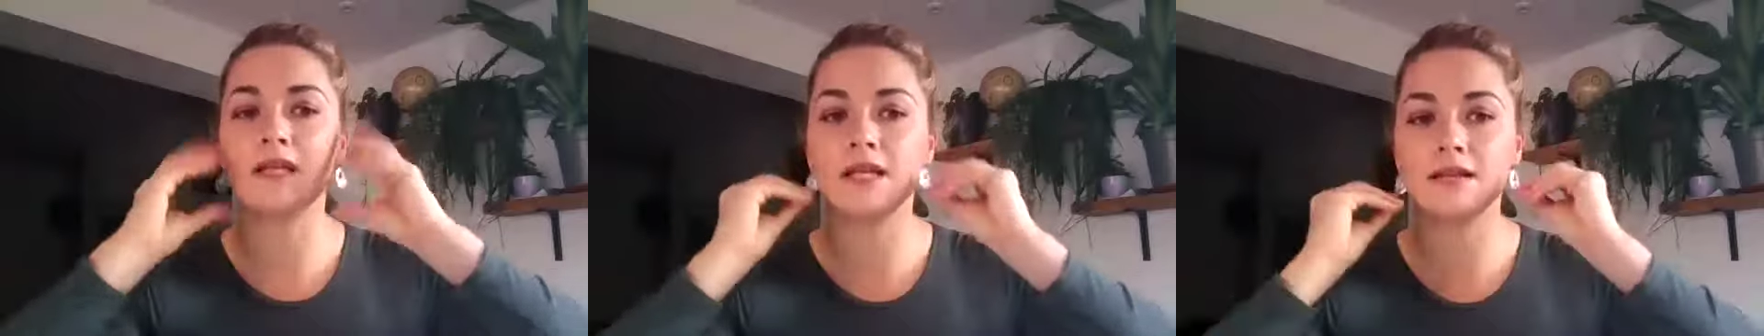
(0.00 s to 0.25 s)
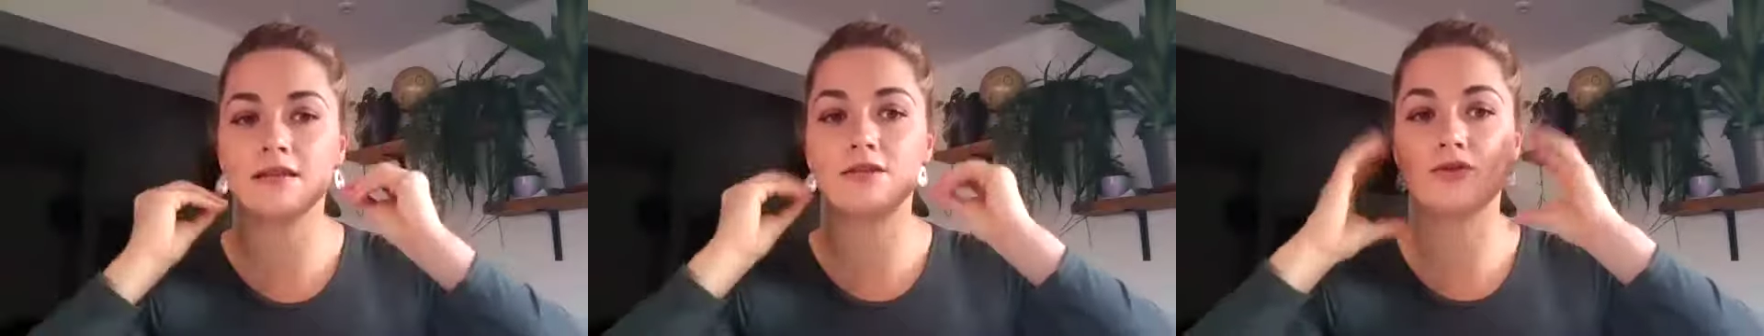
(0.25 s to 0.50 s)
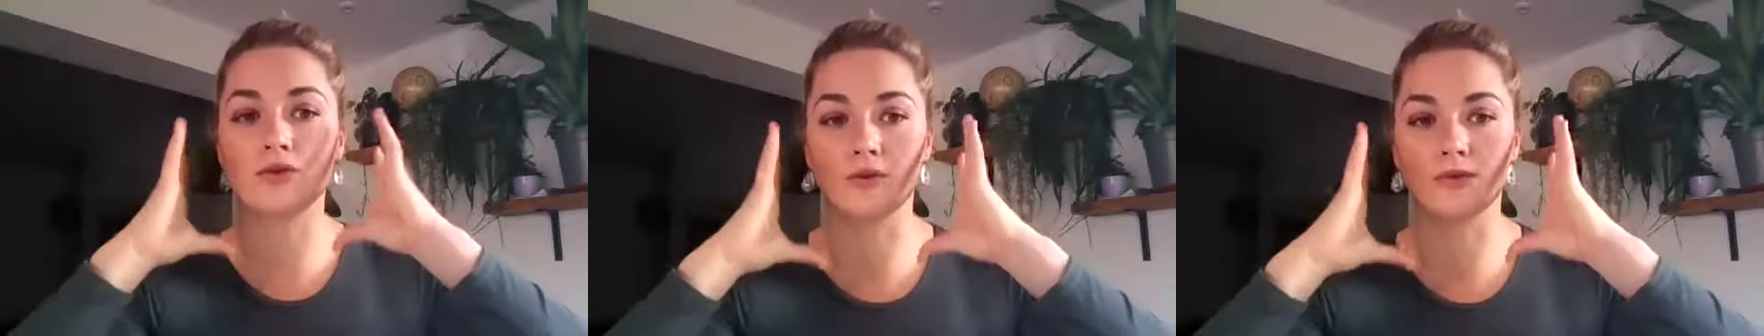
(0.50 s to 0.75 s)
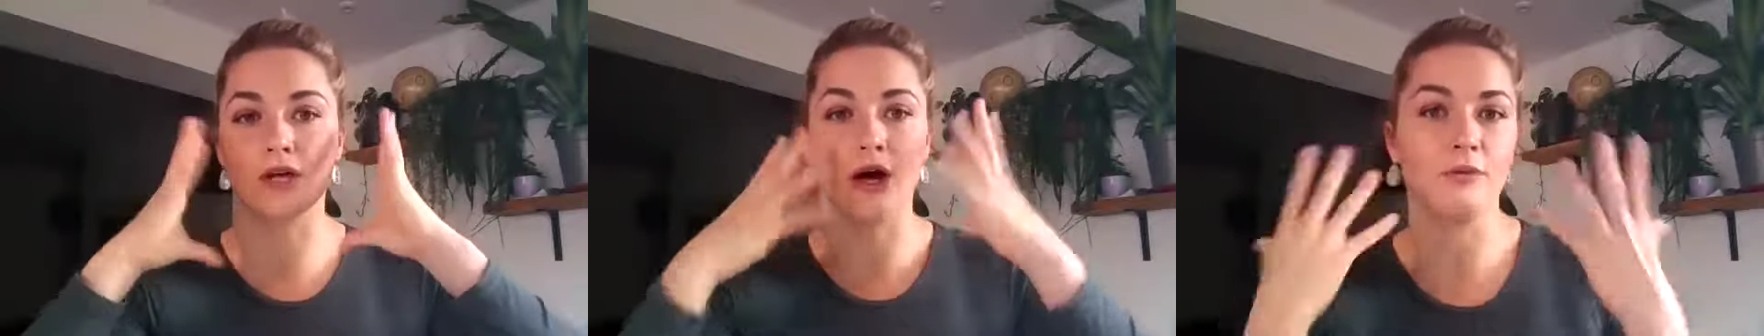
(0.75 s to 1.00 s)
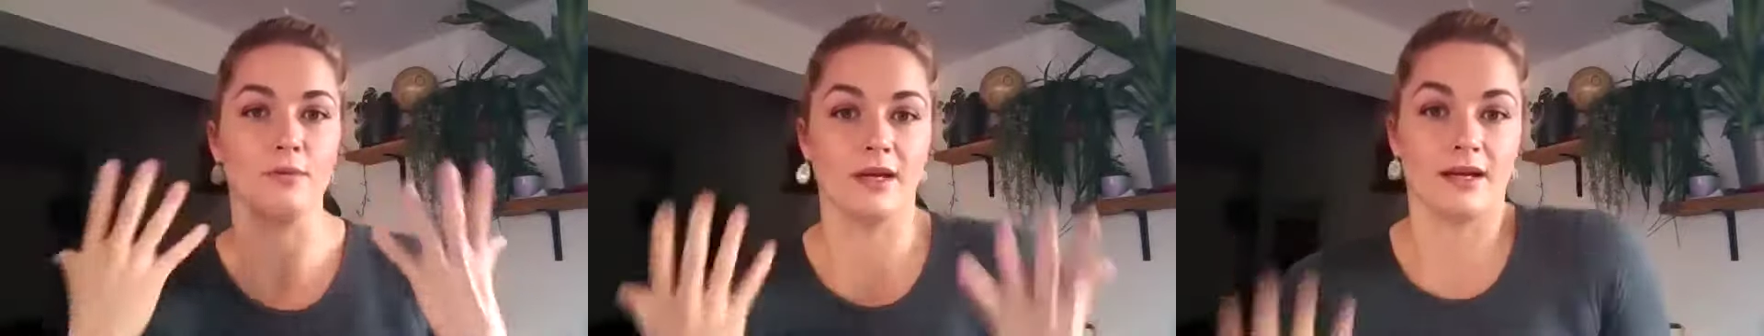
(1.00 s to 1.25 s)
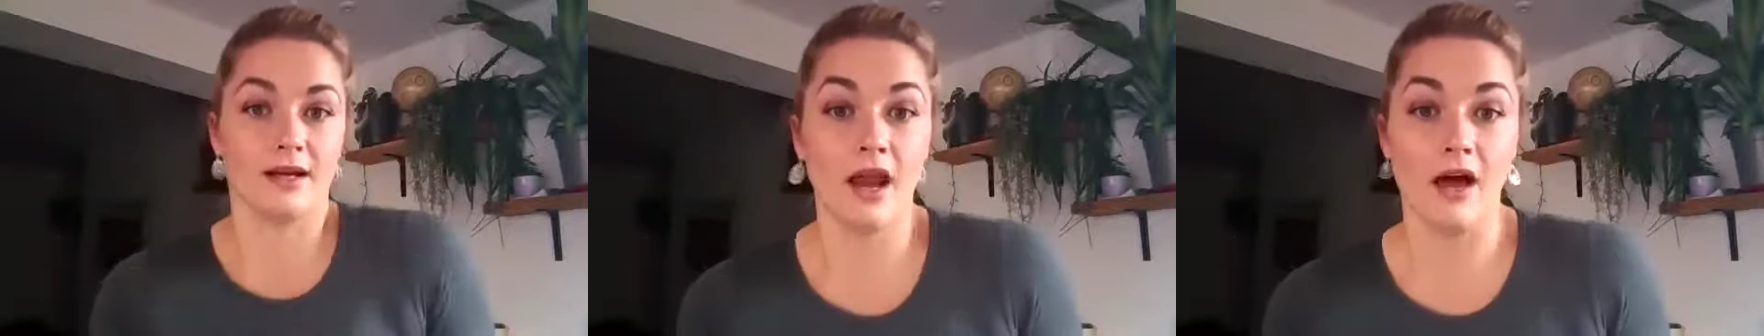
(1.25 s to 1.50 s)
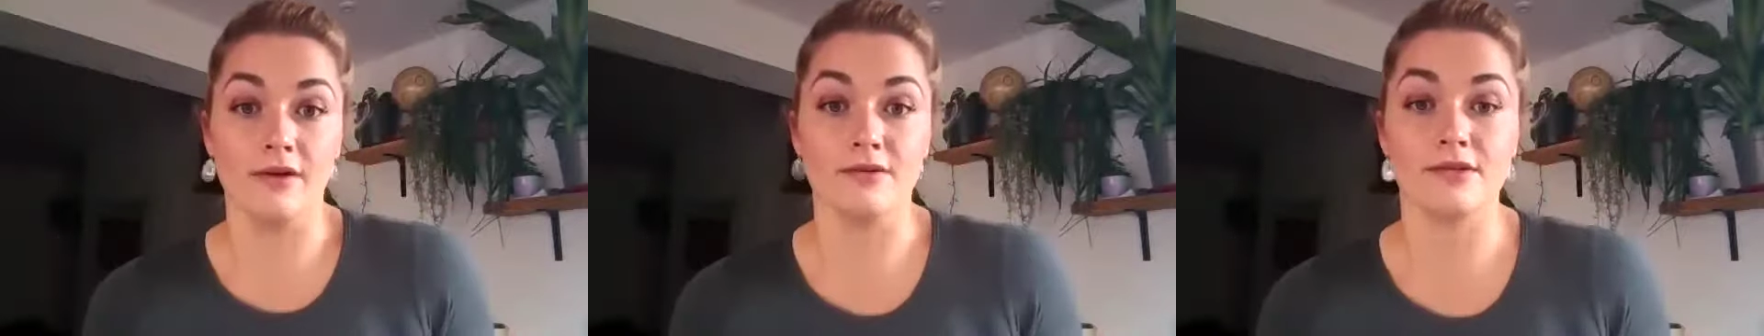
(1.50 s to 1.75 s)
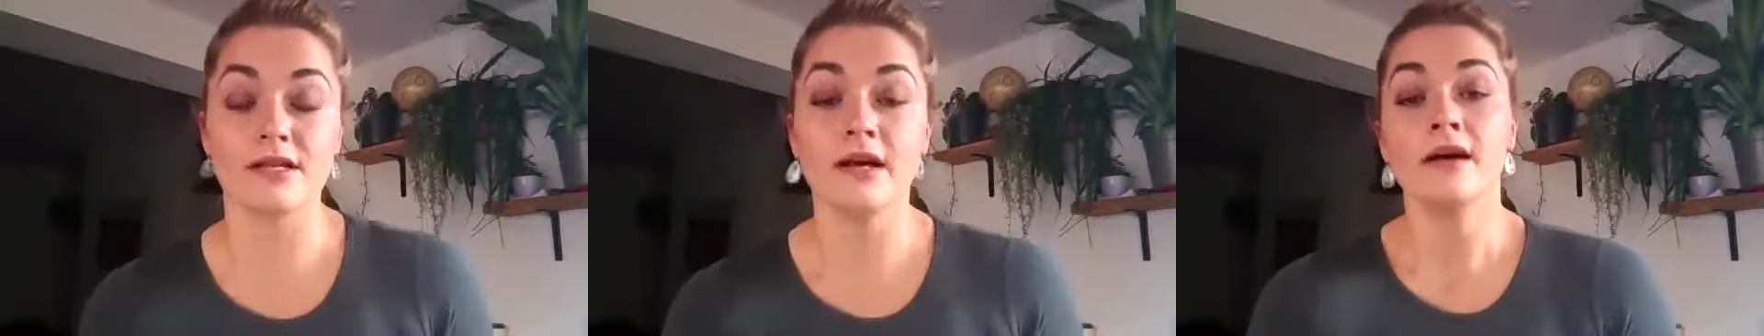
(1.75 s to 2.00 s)
we need the jaw to open and
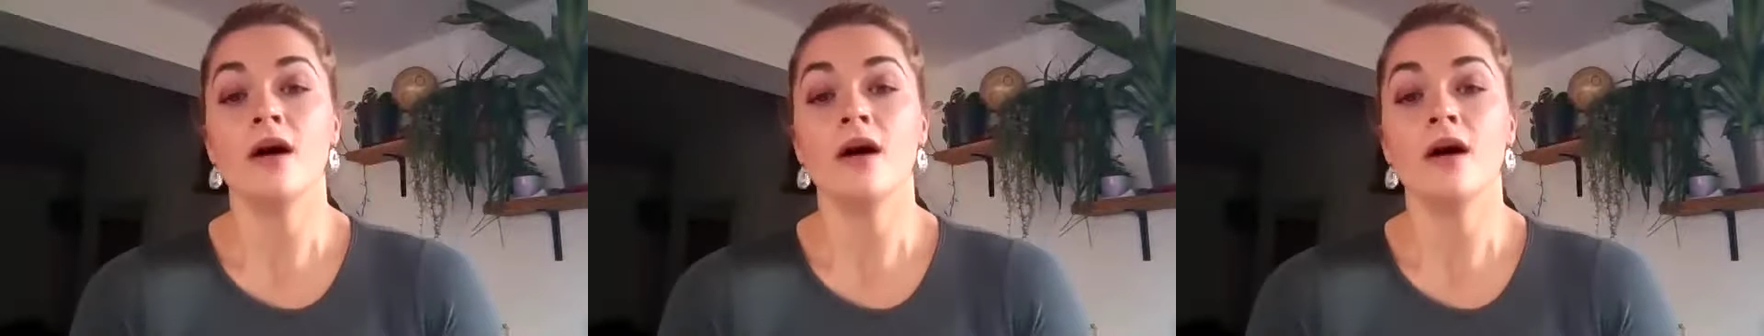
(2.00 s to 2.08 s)
close.